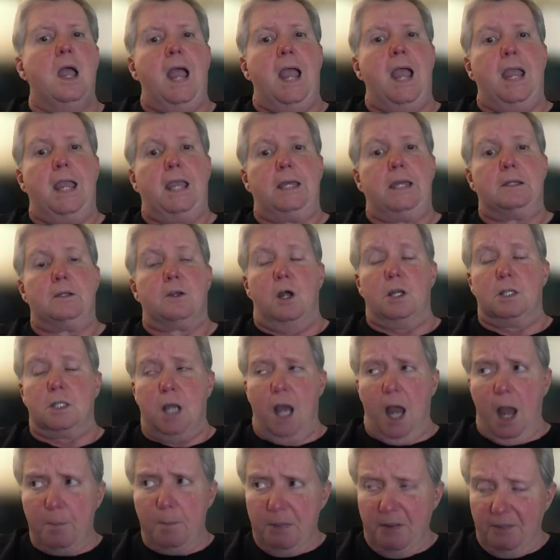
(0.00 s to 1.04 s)
And on
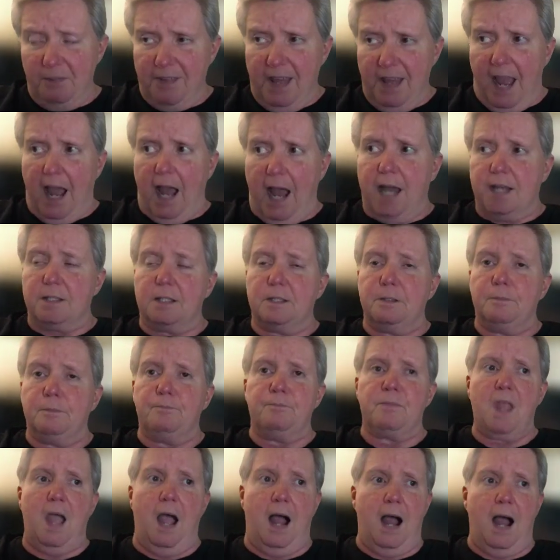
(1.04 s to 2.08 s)
top of that,
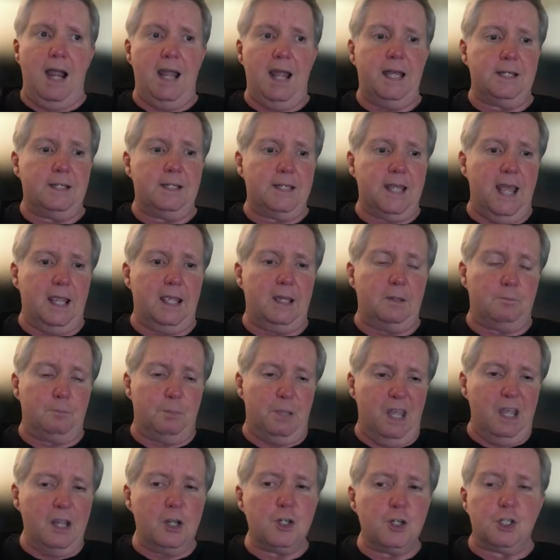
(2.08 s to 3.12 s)
I had taken
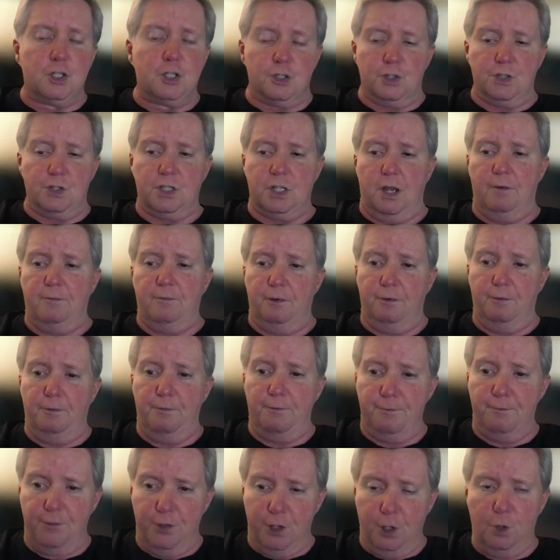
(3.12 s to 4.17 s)
pictures of a
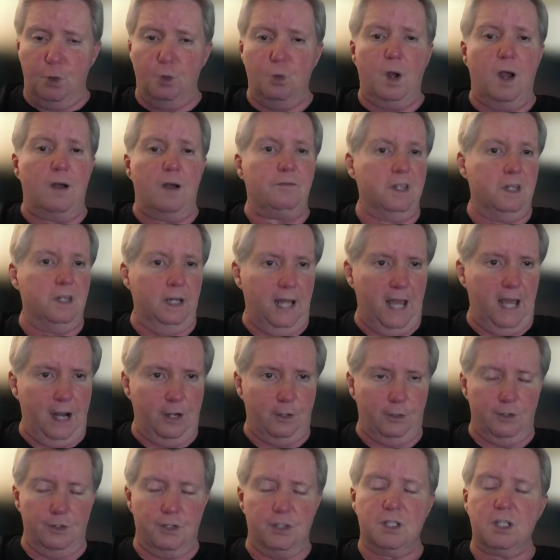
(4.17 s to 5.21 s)
few of the
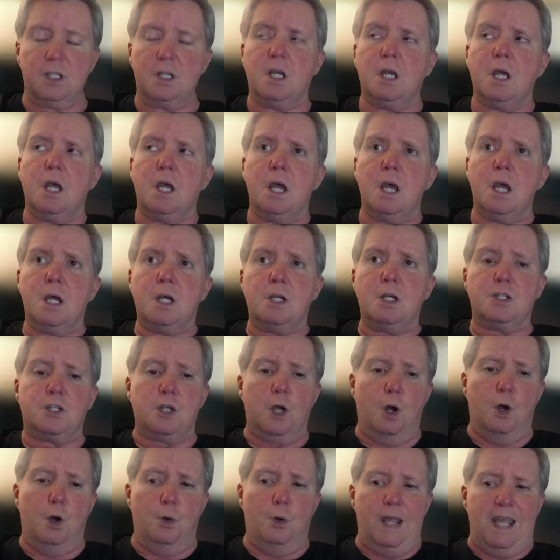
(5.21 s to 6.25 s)
letters.
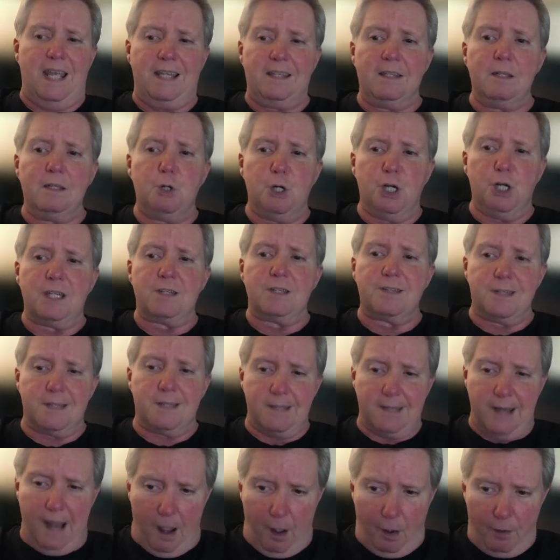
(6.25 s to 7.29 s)
So in the book
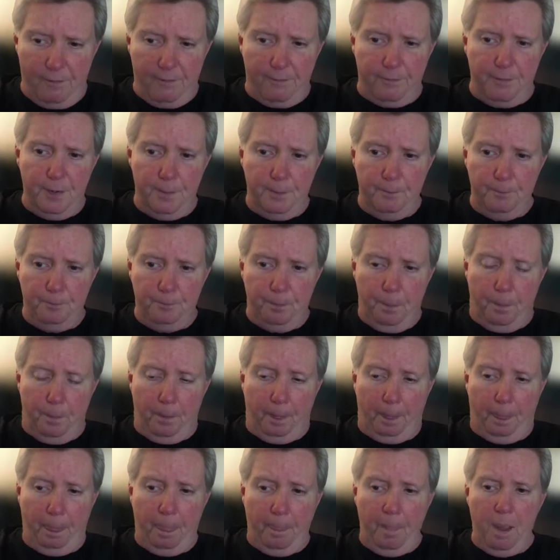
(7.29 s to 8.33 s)
itself,
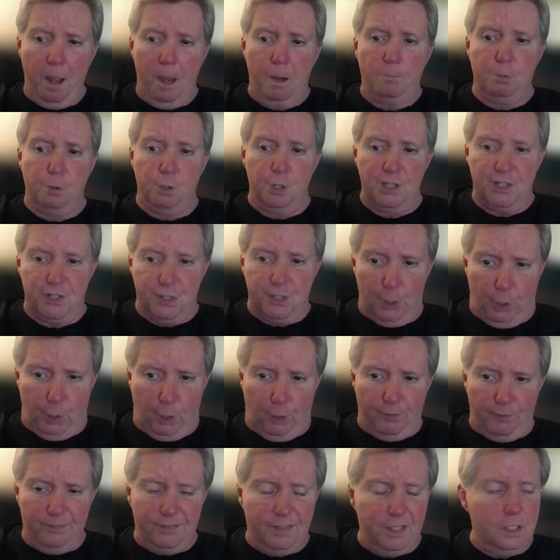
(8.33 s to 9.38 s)

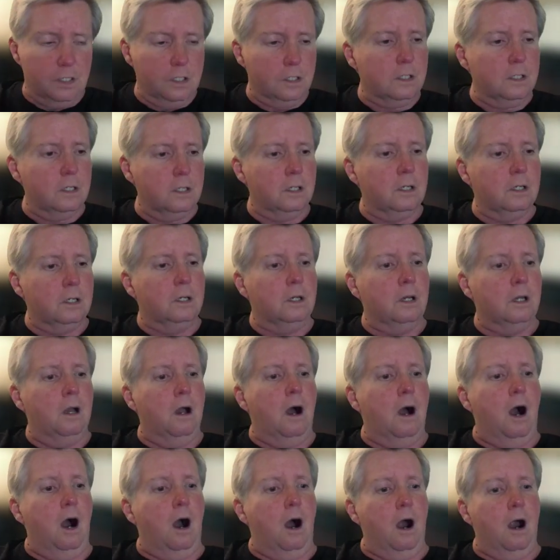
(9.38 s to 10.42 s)
preserved
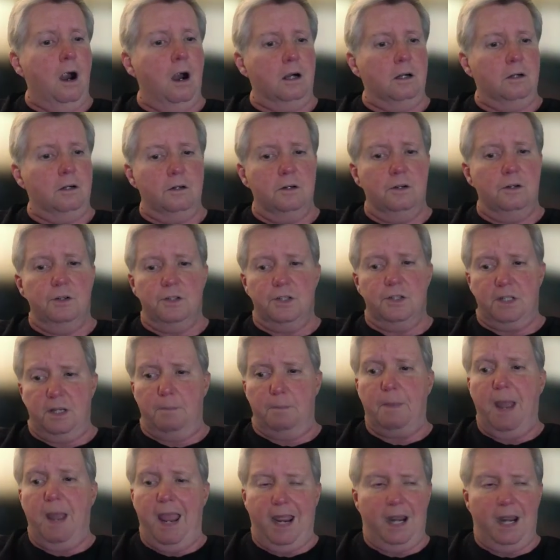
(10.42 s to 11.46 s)
are
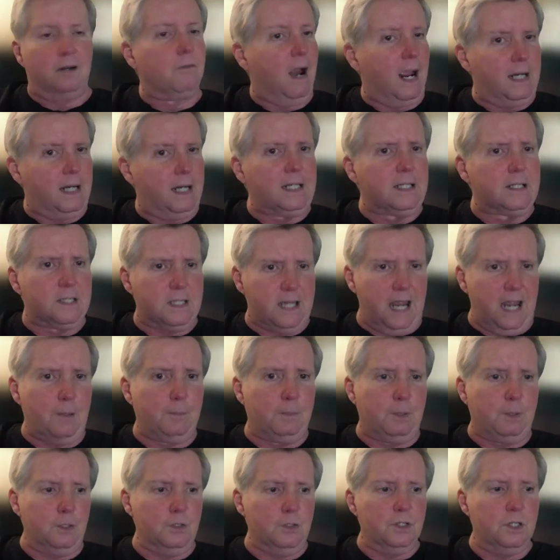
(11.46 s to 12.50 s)
some handwriting
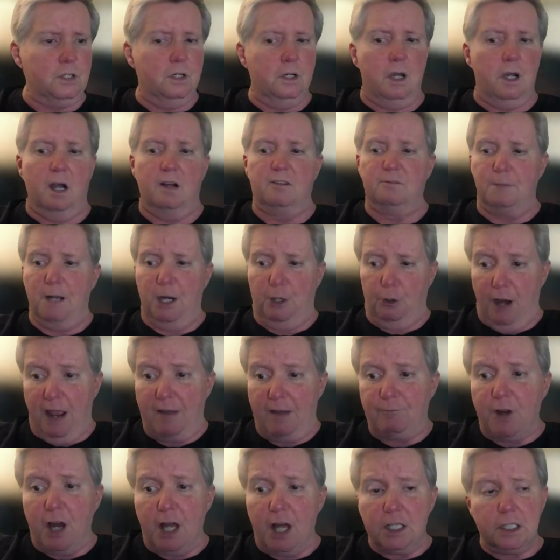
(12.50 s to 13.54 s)
samples of my
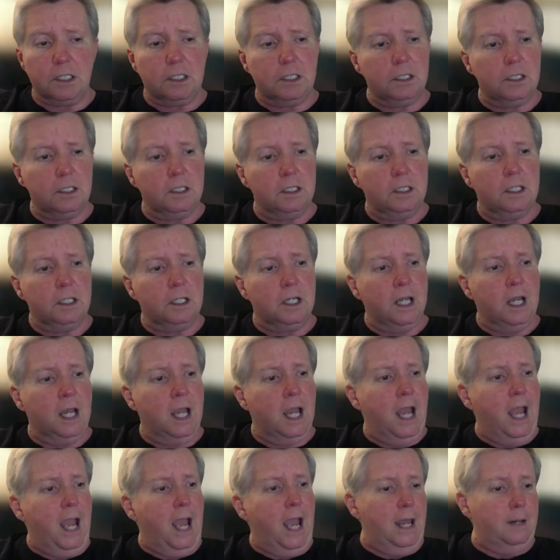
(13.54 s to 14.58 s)
grandfather
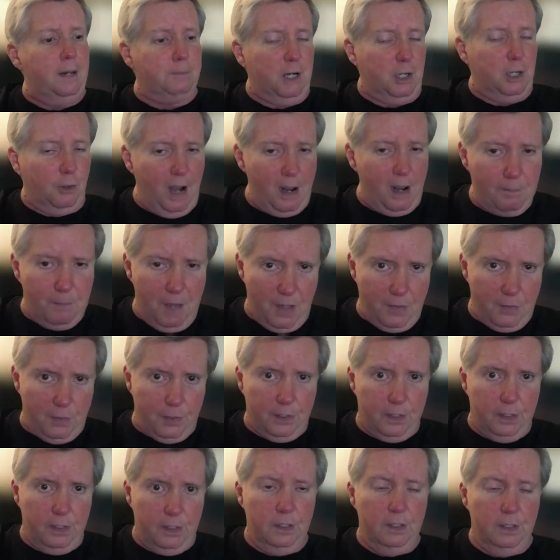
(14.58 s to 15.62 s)
and my
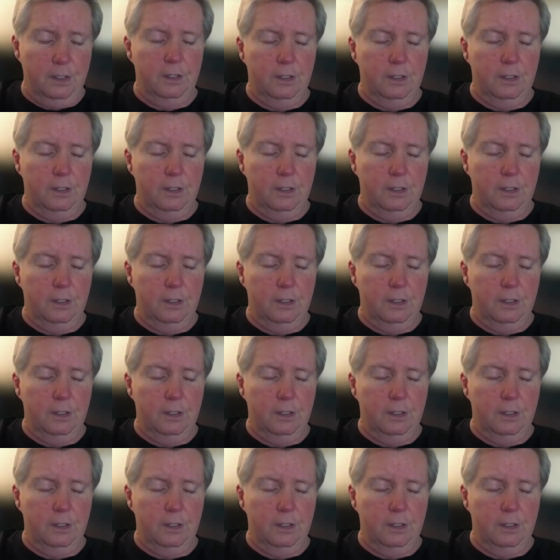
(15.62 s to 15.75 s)
grandmother